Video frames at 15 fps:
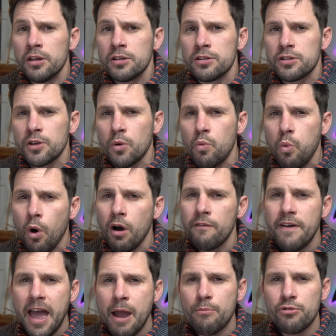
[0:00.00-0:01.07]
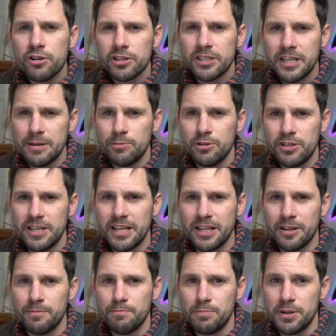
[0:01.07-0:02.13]
So what have Emirates Team New
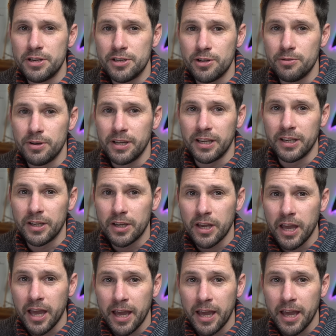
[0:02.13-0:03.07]
Zealand been doing